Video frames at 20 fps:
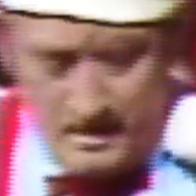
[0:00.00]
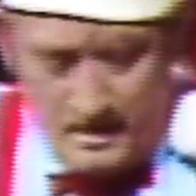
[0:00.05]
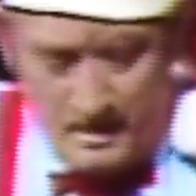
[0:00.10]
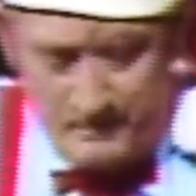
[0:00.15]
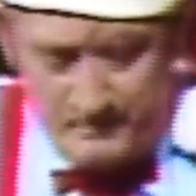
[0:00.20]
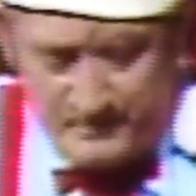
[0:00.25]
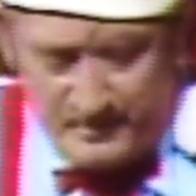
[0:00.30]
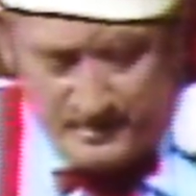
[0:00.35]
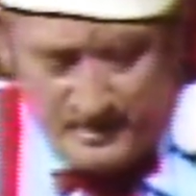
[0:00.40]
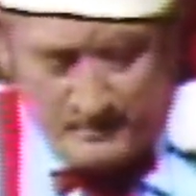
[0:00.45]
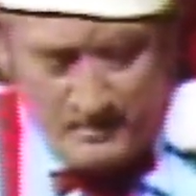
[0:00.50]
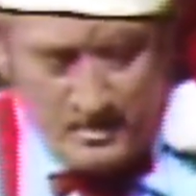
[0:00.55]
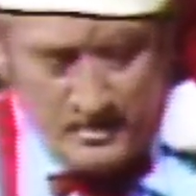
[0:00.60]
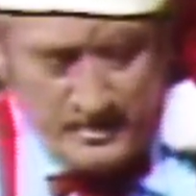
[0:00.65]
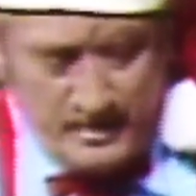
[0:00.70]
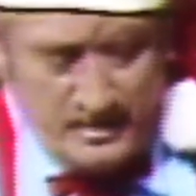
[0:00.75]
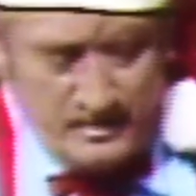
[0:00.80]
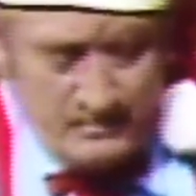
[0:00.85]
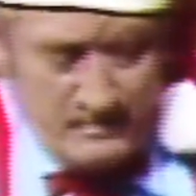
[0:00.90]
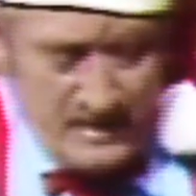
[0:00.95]
I put him on
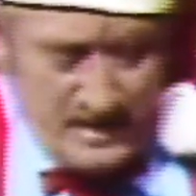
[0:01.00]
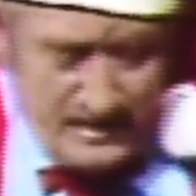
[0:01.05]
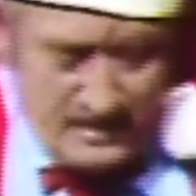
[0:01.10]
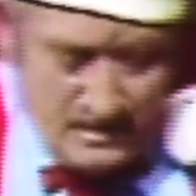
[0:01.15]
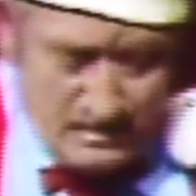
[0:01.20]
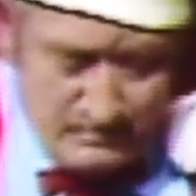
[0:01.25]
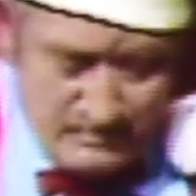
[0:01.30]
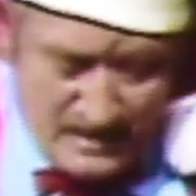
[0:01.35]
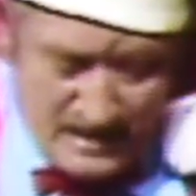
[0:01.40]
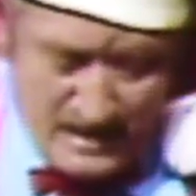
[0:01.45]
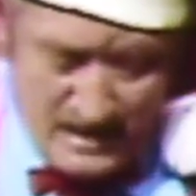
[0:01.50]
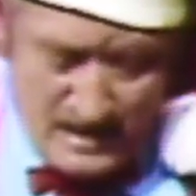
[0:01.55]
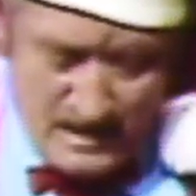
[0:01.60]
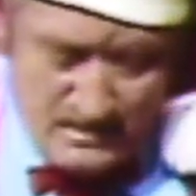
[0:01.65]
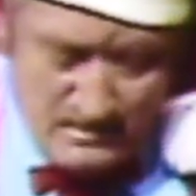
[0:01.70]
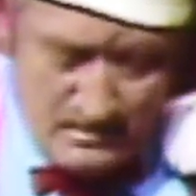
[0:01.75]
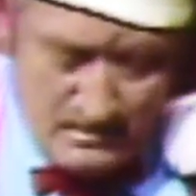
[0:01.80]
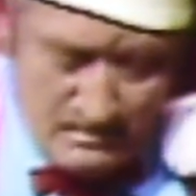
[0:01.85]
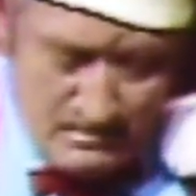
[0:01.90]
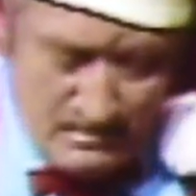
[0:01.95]
this baking
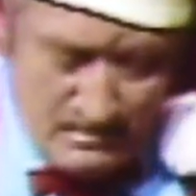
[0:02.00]
pan,